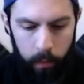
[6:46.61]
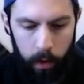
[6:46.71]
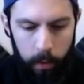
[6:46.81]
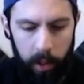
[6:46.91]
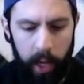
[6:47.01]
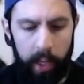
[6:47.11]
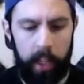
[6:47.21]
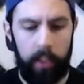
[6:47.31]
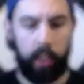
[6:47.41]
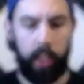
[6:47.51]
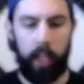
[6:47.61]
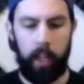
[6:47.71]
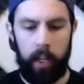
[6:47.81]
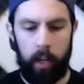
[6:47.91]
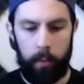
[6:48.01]
But that is
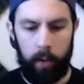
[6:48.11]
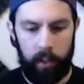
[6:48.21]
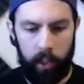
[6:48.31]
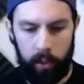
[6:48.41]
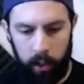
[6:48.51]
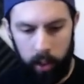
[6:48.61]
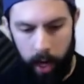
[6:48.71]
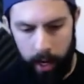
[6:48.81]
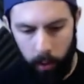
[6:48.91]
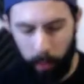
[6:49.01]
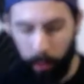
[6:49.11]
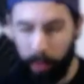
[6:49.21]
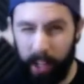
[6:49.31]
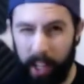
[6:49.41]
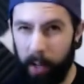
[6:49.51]
the processor. I don't
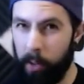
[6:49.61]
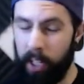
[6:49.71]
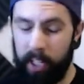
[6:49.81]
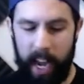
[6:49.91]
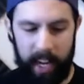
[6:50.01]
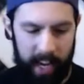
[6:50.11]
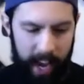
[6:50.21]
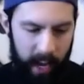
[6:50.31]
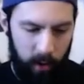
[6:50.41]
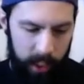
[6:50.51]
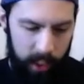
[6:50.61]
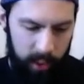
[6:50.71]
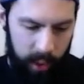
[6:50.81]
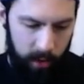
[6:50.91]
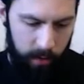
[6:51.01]
think I'm going to take it out
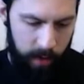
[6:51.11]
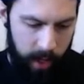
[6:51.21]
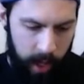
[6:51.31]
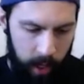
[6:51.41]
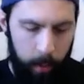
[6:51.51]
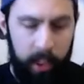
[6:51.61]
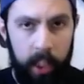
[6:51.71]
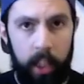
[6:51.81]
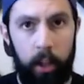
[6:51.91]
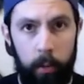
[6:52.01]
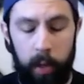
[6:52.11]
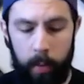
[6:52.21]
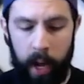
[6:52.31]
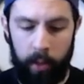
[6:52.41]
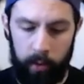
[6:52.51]
itself. Let me tell you a little bit
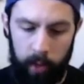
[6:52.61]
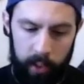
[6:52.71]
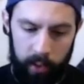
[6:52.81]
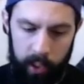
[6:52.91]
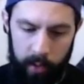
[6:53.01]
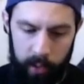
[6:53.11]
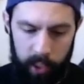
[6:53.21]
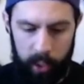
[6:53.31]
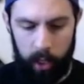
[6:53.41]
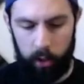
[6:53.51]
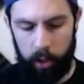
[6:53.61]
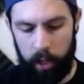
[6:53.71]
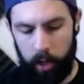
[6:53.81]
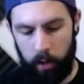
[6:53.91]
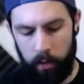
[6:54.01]
about the Ryzen 1700
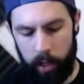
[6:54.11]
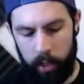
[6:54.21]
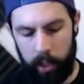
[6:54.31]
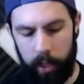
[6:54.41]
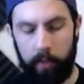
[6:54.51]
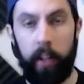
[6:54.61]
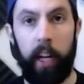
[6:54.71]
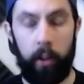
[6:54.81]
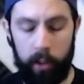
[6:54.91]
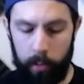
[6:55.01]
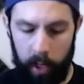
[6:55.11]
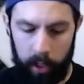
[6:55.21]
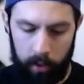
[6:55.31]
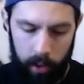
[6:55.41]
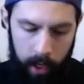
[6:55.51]
though, as I finagle this
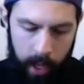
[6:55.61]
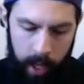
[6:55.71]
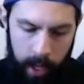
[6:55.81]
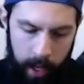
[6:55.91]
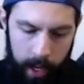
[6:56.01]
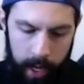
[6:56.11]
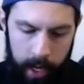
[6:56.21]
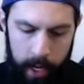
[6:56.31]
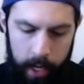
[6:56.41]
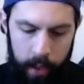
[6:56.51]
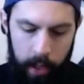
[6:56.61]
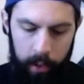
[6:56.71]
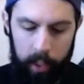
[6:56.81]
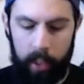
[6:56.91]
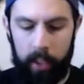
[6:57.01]
box.
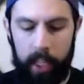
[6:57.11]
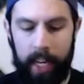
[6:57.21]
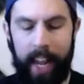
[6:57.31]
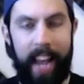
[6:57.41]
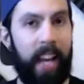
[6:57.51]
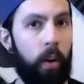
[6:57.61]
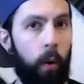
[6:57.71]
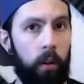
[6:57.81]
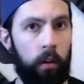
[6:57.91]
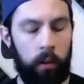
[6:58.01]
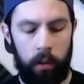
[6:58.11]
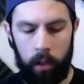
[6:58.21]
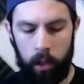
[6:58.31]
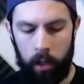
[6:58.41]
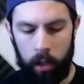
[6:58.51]
This is an 8-core,
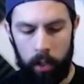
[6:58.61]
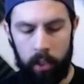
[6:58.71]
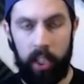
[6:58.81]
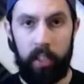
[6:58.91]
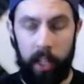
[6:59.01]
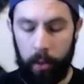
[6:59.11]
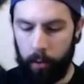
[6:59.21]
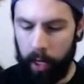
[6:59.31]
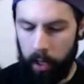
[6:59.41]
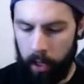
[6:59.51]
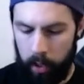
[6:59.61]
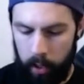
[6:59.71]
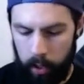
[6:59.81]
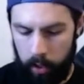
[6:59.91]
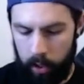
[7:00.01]
16-thread
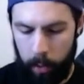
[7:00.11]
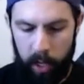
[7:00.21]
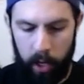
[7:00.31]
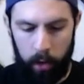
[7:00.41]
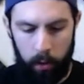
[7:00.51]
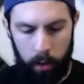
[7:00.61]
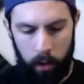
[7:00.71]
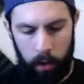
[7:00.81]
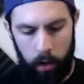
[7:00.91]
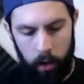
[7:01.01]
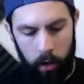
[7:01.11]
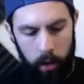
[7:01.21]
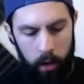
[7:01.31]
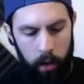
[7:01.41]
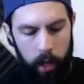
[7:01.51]
CPU.
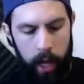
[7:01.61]
It